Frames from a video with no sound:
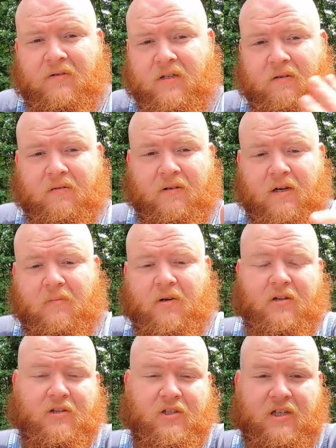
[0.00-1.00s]
So I
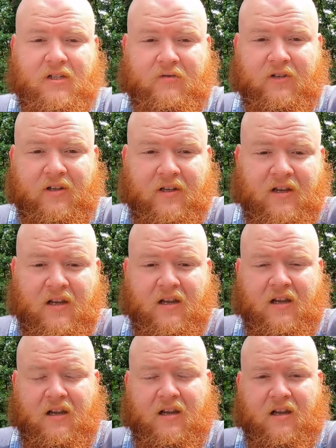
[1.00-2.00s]
apologize for the
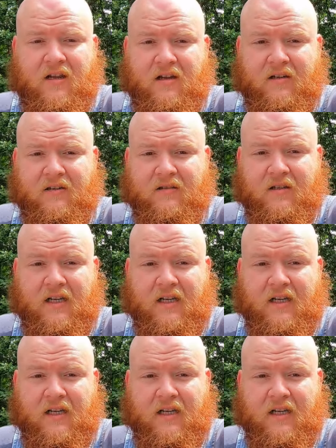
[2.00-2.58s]
uh,